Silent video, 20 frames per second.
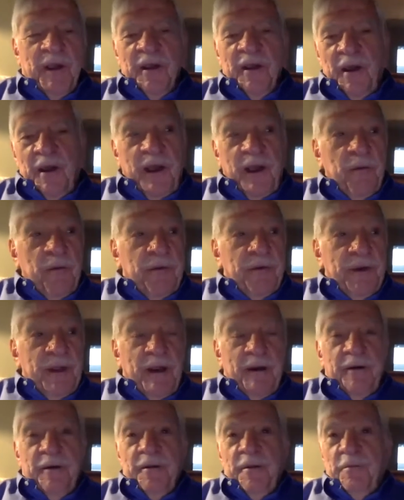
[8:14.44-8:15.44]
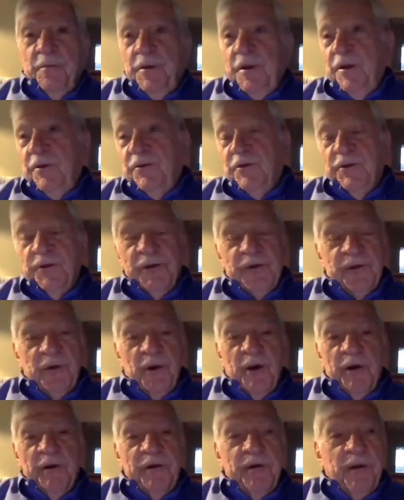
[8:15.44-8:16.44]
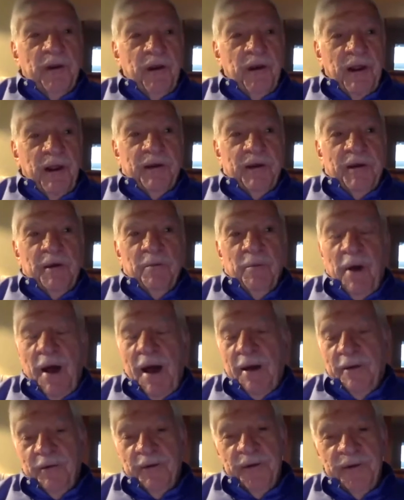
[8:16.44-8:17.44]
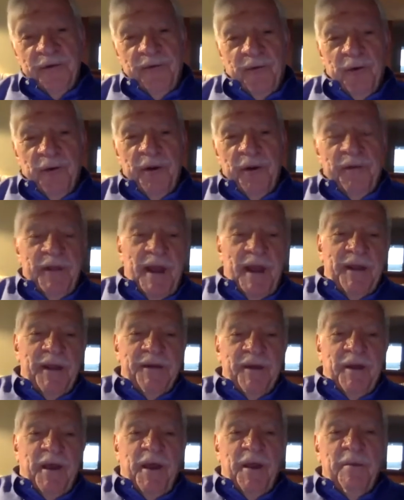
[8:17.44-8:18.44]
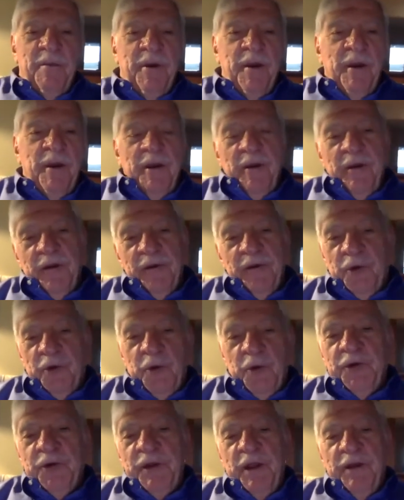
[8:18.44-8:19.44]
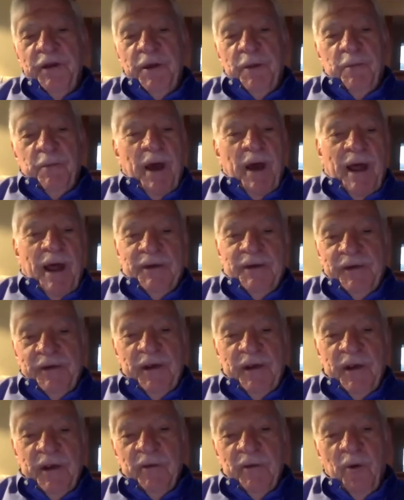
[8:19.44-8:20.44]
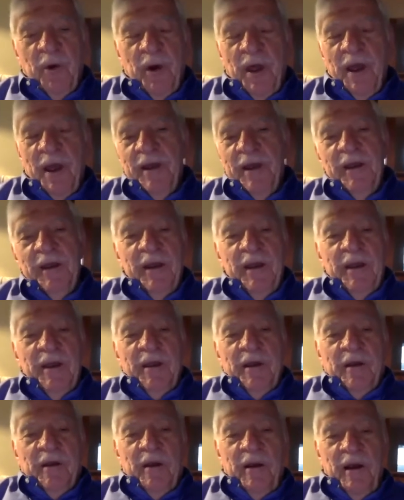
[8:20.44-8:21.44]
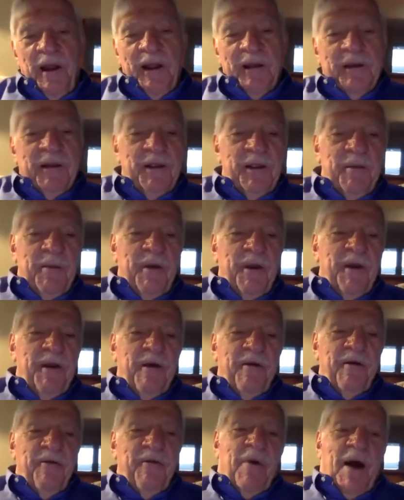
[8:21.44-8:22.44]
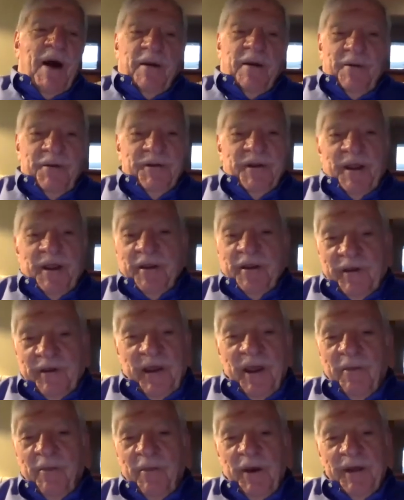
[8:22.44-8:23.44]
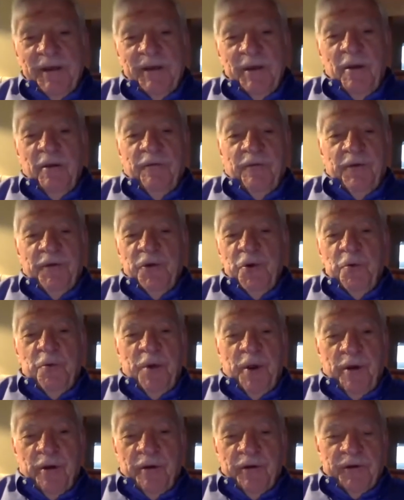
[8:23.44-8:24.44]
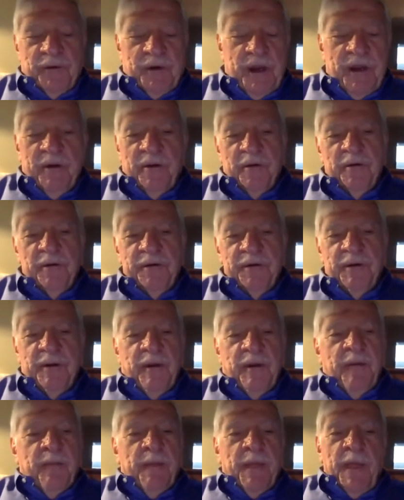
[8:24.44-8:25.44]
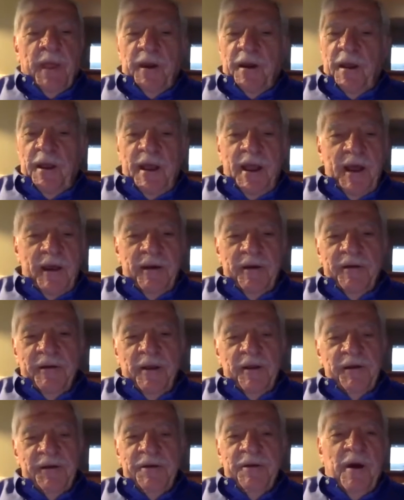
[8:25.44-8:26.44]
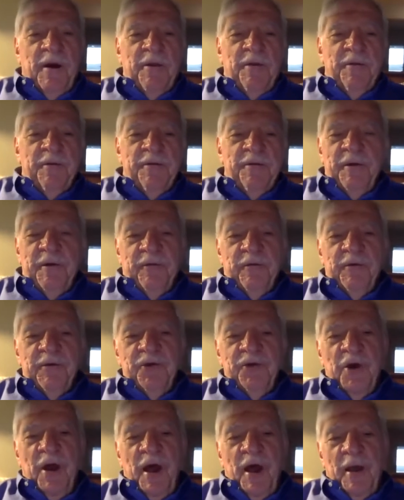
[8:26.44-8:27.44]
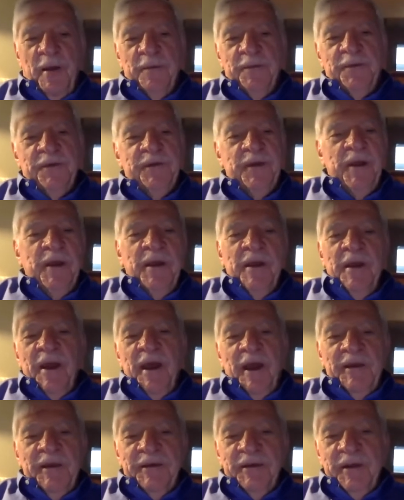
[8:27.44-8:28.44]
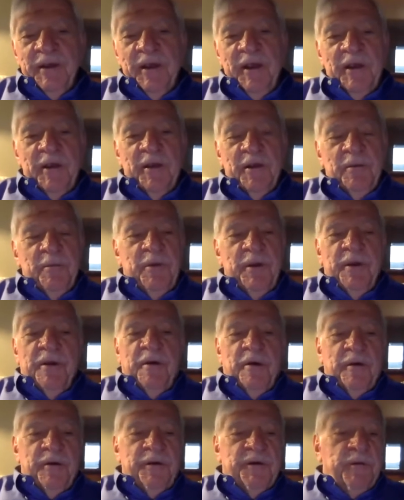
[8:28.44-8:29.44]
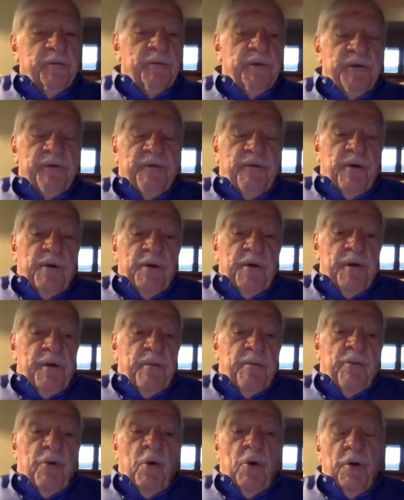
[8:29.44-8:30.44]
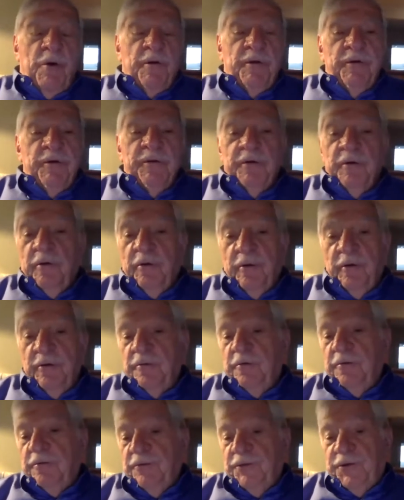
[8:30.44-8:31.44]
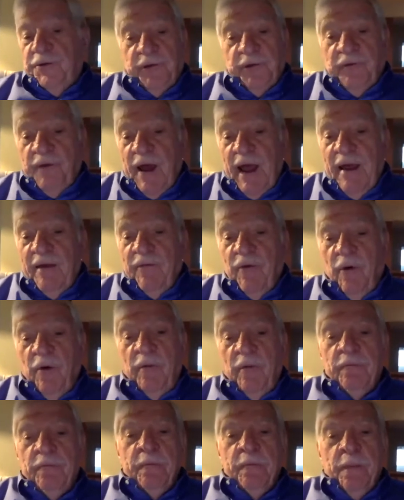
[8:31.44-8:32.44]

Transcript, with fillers: I went down to the beach and started collecting bottles for, at that time, the two cent deposit. And when I collected the, enough bottles, I could get myself a new pair of sneakers. And I had a dozen other different jobs as a kid because it was very important to learn survival.